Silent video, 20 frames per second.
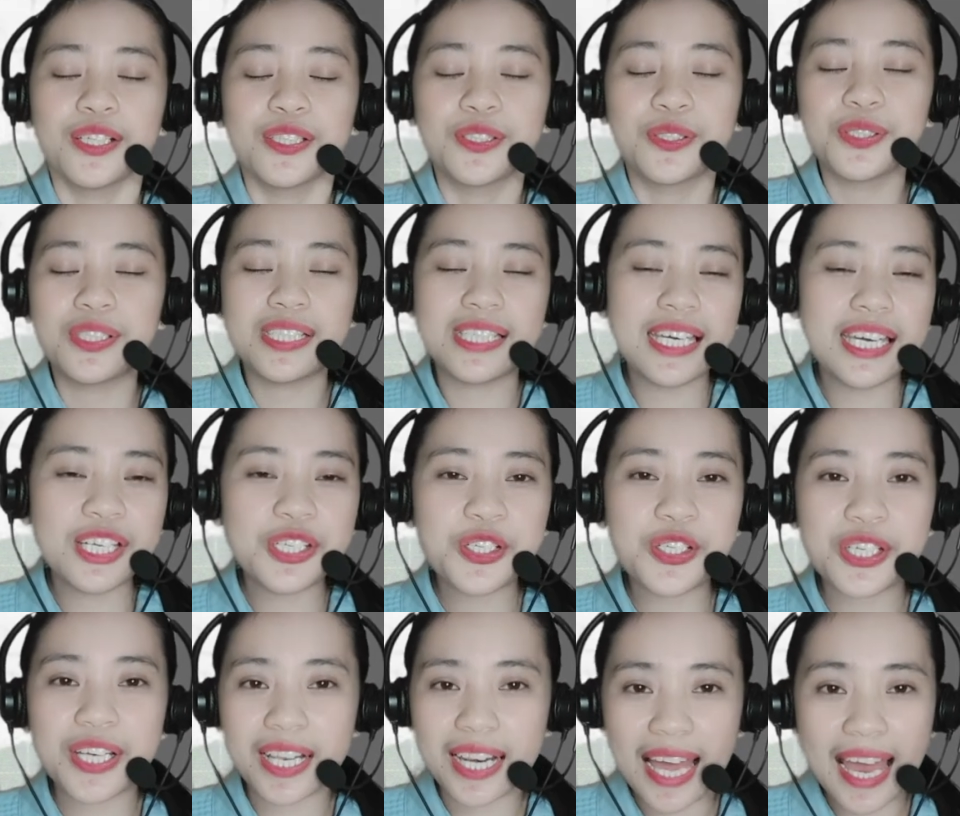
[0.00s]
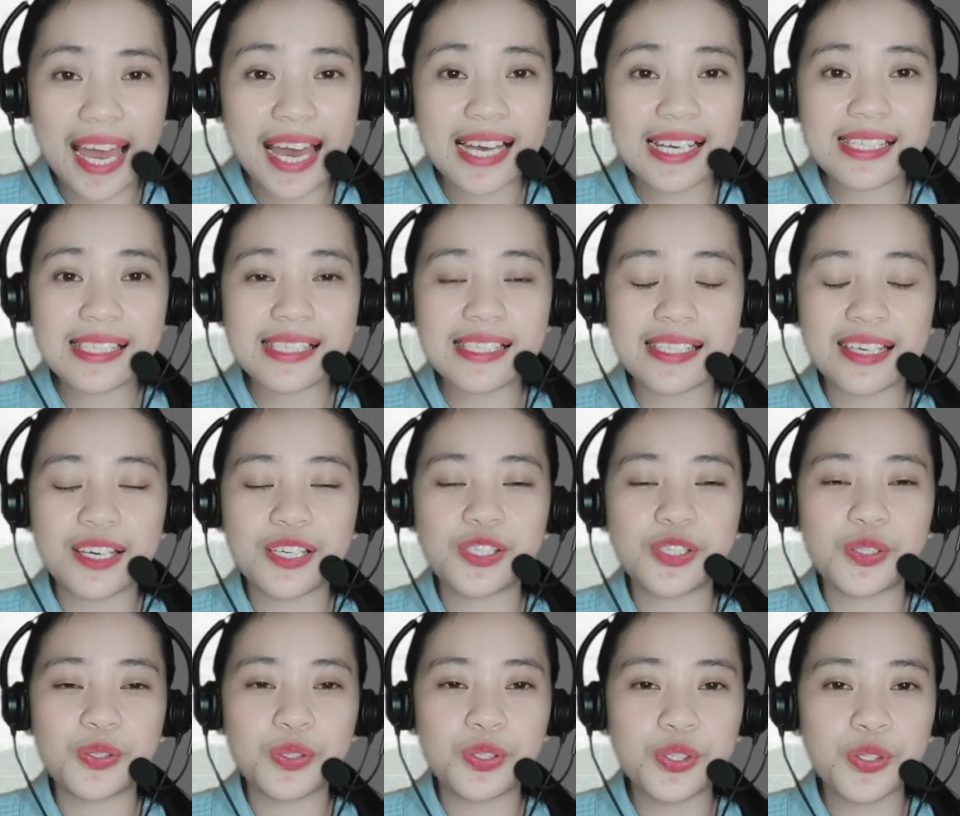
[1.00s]
To teach class is
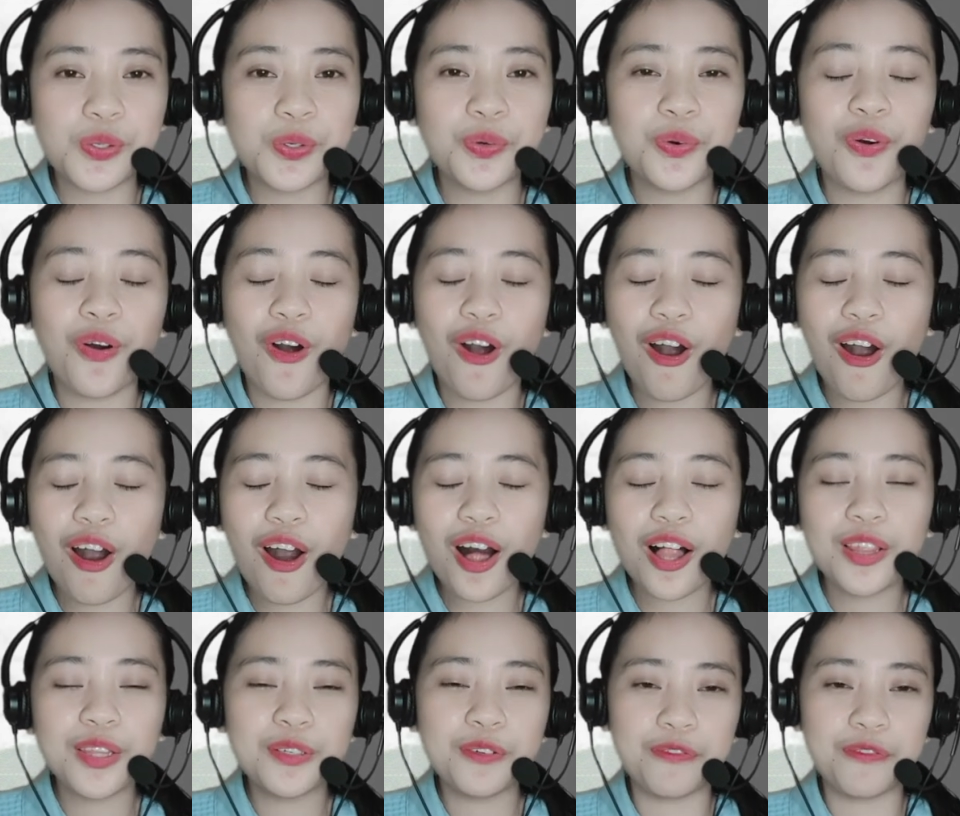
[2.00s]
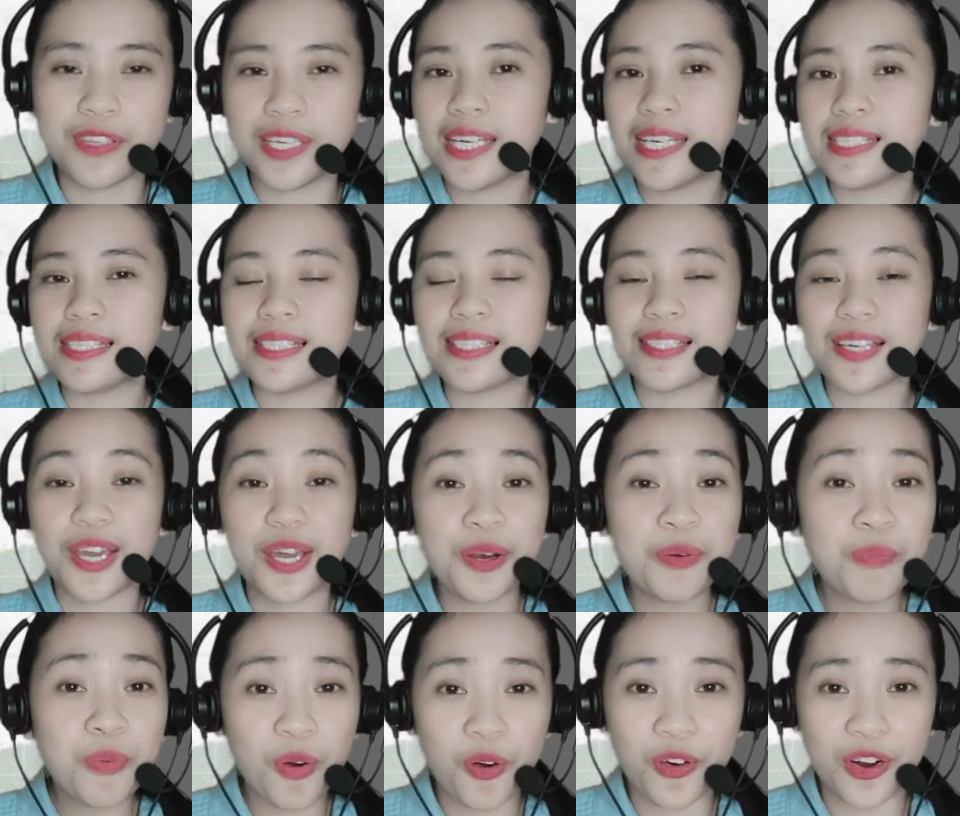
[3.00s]
to do all this
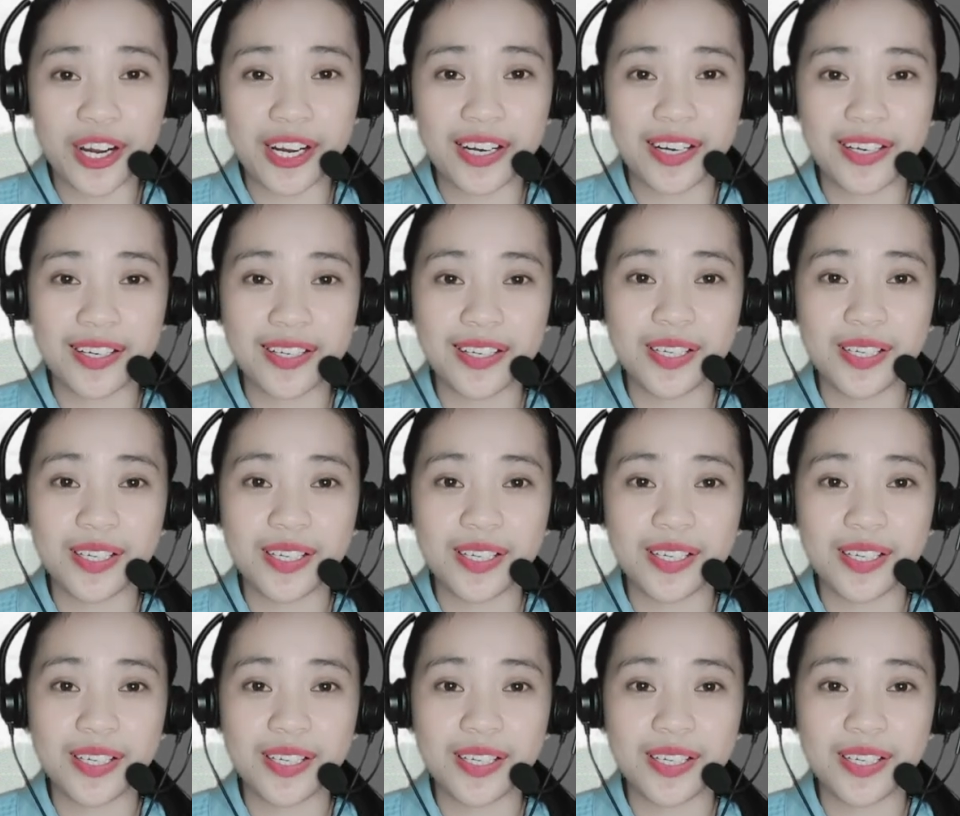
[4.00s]
and more.